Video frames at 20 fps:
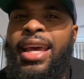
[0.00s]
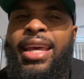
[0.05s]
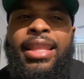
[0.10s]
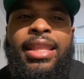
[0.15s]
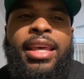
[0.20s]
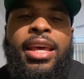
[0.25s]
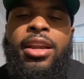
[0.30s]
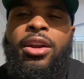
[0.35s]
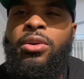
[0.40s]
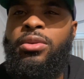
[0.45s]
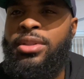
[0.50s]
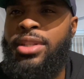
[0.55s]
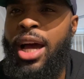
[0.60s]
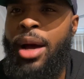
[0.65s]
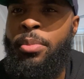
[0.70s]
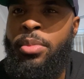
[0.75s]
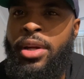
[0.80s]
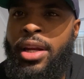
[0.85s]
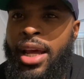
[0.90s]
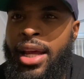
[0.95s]
And then on
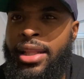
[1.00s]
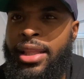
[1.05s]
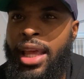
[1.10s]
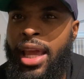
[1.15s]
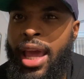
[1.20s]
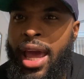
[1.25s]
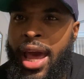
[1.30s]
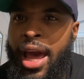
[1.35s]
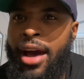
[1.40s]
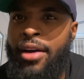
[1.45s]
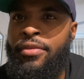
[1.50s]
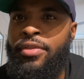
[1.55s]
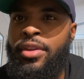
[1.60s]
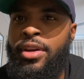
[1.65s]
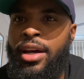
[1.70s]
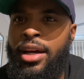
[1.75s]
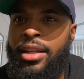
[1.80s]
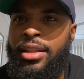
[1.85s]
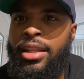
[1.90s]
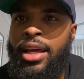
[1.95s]
top of that, they have
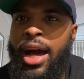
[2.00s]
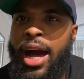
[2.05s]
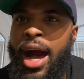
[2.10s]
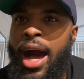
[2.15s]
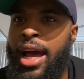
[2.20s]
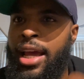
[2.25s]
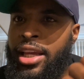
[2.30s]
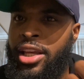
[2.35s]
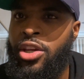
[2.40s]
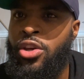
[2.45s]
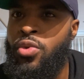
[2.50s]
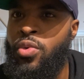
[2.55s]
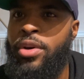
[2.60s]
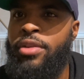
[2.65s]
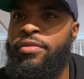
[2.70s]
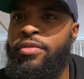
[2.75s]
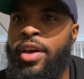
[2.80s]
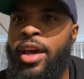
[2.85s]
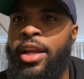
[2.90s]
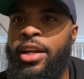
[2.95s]
the IQ
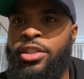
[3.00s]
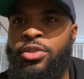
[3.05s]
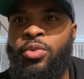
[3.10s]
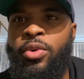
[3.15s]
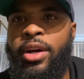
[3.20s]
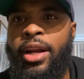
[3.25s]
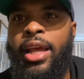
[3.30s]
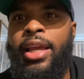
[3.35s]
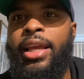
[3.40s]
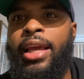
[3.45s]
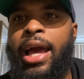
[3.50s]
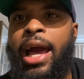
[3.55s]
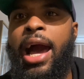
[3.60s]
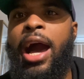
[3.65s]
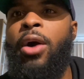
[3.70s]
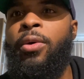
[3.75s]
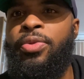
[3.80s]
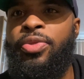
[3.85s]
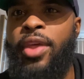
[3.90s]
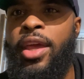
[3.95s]
advantage where they can
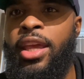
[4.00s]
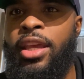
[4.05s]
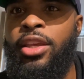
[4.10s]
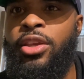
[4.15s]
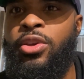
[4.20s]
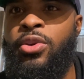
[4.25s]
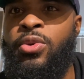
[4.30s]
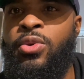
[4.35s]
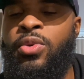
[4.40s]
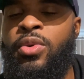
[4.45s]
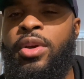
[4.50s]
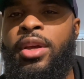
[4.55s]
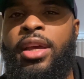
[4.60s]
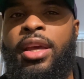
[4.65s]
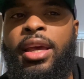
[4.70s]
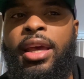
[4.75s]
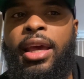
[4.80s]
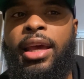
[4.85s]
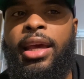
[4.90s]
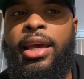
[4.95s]
outthink you
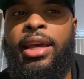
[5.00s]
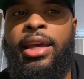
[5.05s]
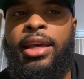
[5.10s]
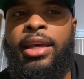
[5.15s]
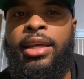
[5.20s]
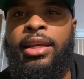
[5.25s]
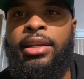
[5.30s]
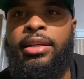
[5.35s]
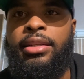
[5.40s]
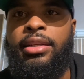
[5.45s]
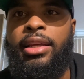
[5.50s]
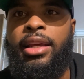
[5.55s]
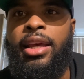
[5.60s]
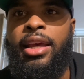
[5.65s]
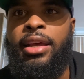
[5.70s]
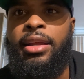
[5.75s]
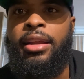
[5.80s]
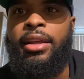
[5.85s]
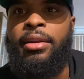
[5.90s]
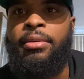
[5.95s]
and
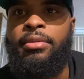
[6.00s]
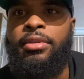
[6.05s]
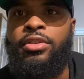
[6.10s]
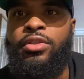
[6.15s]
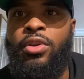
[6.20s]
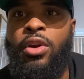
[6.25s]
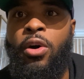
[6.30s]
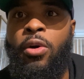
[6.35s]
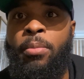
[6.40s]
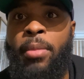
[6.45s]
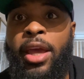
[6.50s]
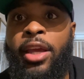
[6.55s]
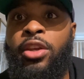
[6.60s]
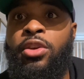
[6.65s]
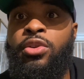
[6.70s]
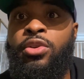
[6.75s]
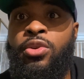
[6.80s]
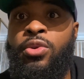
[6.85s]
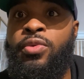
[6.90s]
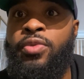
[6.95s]
you know, make
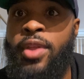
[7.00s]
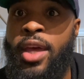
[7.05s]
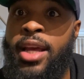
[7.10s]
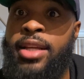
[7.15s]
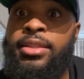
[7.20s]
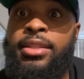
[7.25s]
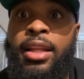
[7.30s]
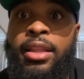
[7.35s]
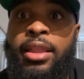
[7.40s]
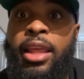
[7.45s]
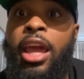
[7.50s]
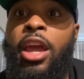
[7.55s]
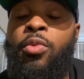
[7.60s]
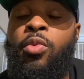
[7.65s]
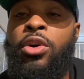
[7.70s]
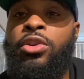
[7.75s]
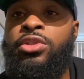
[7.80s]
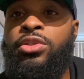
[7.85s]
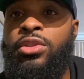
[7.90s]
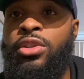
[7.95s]
you do things that they
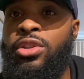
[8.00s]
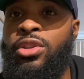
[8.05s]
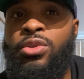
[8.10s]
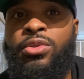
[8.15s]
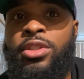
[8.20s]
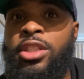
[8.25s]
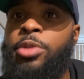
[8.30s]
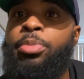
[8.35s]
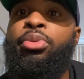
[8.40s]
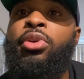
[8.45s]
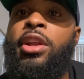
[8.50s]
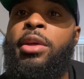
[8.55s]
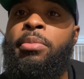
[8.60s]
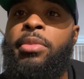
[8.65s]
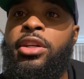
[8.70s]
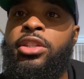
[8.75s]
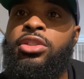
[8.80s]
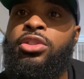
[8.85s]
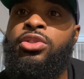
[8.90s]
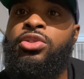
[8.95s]
want you to do, just pretty
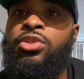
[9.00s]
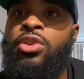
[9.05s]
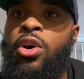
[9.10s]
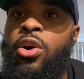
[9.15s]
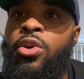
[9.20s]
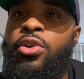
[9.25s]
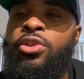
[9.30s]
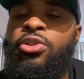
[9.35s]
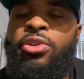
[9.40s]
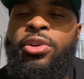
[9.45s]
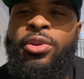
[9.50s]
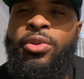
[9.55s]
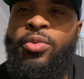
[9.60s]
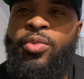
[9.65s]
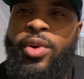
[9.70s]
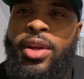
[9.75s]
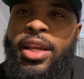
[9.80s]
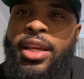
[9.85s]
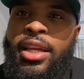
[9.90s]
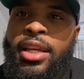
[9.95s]
much control you in the
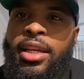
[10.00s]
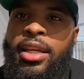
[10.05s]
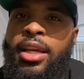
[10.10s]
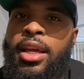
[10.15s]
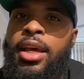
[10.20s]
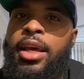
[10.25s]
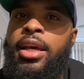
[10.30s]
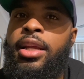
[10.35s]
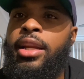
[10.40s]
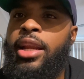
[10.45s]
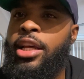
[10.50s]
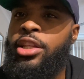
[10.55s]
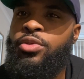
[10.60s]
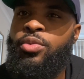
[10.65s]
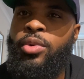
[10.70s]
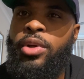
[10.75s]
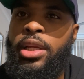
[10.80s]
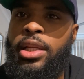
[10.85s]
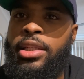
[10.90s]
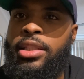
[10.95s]
ring. That's
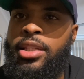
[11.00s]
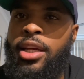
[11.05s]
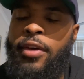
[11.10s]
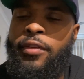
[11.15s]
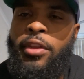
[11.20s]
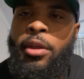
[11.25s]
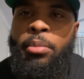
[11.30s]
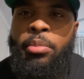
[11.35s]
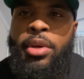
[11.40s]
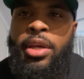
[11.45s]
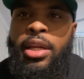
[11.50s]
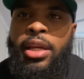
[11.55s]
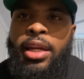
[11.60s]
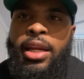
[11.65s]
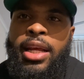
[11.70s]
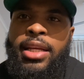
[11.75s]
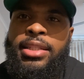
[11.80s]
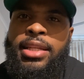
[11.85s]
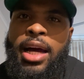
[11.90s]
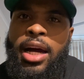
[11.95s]
really tough to beat. And
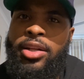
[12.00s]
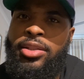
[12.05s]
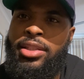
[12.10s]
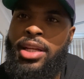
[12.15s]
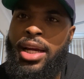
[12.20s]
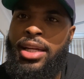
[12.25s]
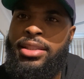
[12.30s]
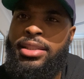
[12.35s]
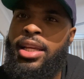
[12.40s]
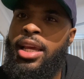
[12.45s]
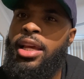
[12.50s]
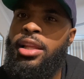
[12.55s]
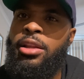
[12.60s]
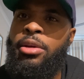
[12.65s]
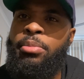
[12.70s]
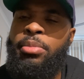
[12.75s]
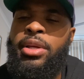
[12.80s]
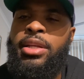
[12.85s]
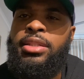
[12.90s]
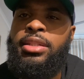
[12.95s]
that's how Josh Taylor
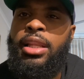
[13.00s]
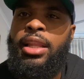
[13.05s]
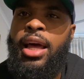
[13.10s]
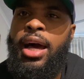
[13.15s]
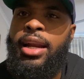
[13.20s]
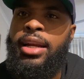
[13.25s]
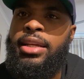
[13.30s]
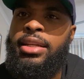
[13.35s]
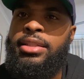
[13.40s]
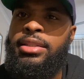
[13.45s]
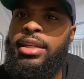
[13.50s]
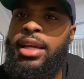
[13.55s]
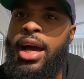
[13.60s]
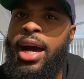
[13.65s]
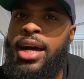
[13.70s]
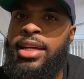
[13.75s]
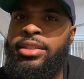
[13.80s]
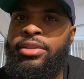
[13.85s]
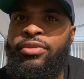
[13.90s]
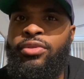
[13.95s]
beats a lot of his
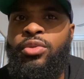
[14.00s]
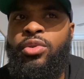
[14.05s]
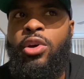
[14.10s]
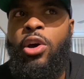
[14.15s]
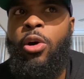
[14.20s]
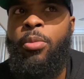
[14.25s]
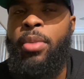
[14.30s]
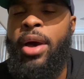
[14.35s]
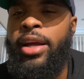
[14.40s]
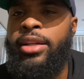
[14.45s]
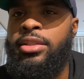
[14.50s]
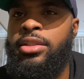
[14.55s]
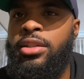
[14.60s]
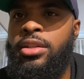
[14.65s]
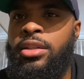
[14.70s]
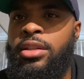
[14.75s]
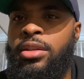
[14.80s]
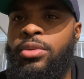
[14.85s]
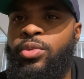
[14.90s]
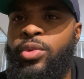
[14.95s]
guys. If you go back to
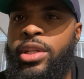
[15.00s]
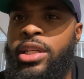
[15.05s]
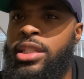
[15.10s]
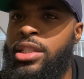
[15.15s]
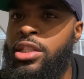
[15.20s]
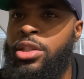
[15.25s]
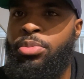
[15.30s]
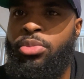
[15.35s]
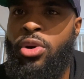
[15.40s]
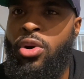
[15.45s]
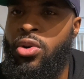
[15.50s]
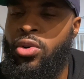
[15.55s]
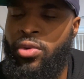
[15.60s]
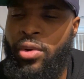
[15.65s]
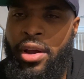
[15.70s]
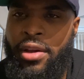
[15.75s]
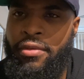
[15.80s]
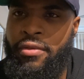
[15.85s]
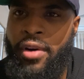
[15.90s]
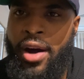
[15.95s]
the Regis
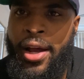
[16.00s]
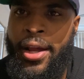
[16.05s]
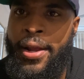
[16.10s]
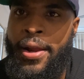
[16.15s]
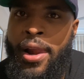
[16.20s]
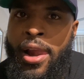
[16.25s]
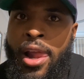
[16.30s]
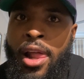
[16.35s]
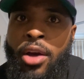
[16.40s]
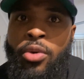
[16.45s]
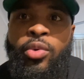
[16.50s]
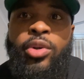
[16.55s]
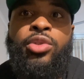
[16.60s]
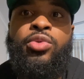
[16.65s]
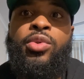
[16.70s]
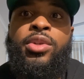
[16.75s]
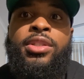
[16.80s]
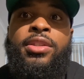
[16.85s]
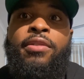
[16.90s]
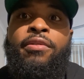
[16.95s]
Prograis fight, which
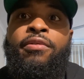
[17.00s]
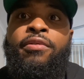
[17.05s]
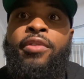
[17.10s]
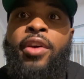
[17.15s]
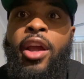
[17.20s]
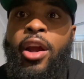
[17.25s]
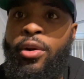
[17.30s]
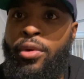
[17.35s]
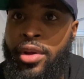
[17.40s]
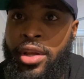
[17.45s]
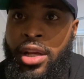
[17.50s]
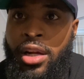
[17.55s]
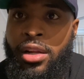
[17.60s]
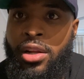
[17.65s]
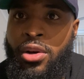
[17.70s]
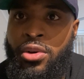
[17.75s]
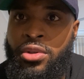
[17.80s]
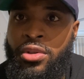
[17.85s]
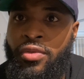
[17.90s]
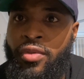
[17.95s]
was a very
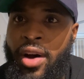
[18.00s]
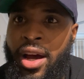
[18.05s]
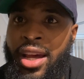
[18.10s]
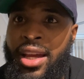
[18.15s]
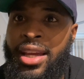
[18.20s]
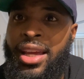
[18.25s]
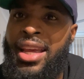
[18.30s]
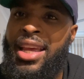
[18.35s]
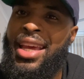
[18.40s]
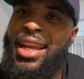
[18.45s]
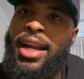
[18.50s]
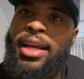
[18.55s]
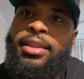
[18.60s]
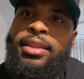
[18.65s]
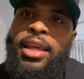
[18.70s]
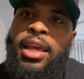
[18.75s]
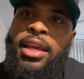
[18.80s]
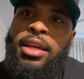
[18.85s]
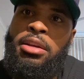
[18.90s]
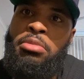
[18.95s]
close fight, and I
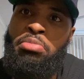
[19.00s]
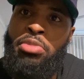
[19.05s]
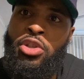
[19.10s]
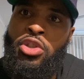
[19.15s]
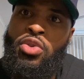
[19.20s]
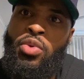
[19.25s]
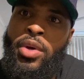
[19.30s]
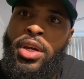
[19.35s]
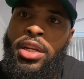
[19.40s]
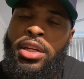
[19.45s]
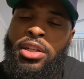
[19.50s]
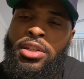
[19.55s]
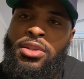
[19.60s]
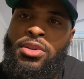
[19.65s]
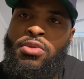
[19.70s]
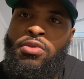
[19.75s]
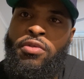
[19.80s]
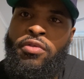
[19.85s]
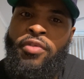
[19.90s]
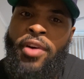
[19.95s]
think between the
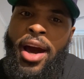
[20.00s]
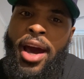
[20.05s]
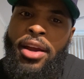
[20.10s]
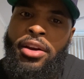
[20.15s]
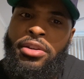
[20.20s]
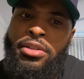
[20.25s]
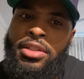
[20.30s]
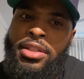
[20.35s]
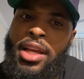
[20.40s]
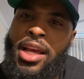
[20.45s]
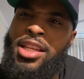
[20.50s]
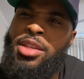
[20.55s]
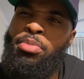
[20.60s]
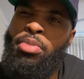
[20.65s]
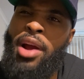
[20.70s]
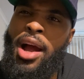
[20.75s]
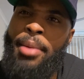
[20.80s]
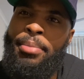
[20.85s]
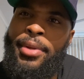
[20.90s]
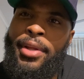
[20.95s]
two fighters, that's
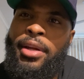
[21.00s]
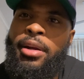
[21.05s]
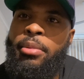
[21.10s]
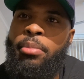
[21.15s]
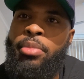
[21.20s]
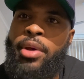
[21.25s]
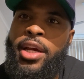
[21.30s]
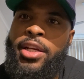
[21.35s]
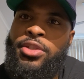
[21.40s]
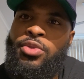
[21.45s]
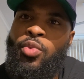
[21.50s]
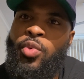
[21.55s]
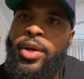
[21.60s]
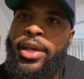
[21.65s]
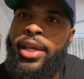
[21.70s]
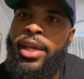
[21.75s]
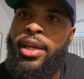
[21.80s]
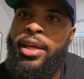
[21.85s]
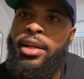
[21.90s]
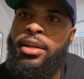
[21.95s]
probably the best
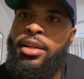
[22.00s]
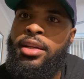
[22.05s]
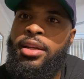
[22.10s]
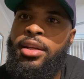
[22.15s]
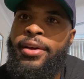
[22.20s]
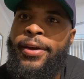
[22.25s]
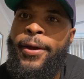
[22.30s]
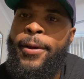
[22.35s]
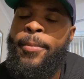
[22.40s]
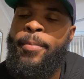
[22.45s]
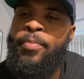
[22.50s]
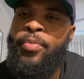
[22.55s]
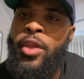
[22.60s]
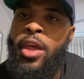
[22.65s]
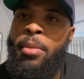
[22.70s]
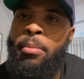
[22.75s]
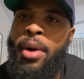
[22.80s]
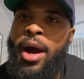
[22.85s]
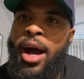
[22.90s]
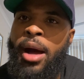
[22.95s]
win.
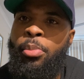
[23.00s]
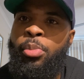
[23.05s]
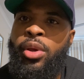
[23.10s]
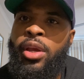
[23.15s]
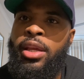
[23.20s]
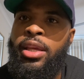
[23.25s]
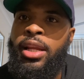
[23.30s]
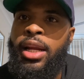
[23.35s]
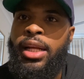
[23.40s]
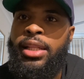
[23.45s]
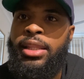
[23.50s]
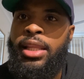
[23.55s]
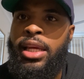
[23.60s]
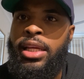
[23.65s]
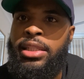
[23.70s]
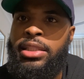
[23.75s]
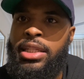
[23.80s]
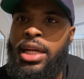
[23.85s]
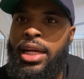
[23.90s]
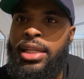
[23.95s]
In my opinion, I
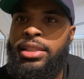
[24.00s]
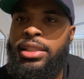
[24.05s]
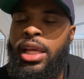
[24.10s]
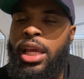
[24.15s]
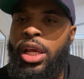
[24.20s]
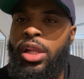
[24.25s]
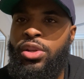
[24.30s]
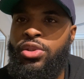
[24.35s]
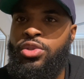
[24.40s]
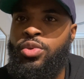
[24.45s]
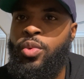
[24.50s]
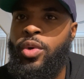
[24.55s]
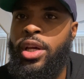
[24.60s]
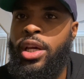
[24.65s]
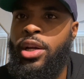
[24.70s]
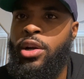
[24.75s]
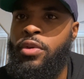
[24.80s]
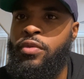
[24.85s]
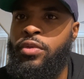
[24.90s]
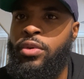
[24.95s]
think Josh Taylor's
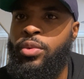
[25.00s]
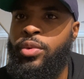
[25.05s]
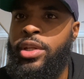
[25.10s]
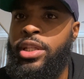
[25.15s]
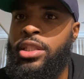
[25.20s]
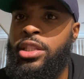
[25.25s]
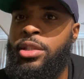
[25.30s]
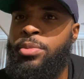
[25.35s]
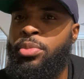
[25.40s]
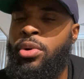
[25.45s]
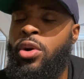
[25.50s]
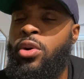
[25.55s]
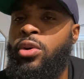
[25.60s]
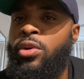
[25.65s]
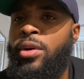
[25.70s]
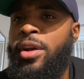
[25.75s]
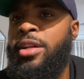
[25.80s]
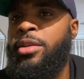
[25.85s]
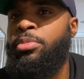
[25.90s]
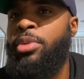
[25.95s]
win over Regis
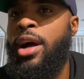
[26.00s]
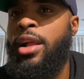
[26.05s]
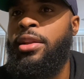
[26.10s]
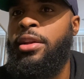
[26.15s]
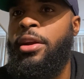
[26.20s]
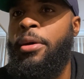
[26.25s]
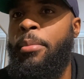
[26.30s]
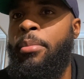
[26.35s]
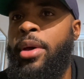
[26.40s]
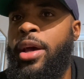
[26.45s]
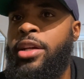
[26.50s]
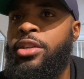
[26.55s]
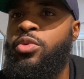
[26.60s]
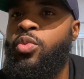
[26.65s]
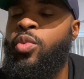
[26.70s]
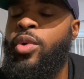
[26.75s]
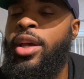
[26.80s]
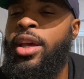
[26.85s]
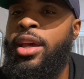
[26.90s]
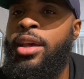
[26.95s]
Prograis is probably the best
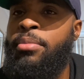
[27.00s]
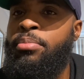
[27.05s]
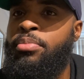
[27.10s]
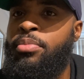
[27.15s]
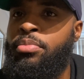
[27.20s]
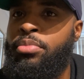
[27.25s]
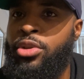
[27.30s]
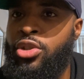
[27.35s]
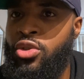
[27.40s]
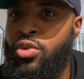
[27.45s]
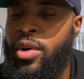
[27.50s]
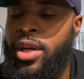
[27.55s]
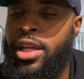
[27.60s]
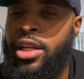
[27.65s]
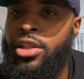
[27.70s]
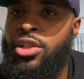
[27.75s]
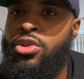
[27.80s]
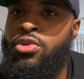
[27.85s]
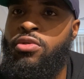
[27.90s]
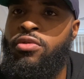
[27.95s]
win between
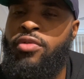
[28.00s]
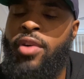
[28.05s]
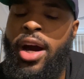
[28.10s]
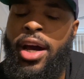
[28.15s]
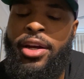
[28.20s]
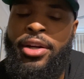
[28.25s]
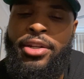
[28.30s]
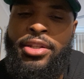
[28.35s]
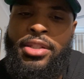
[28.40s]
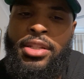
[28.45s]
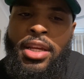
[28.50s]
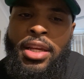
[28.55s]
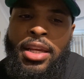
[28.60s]
the two fighters.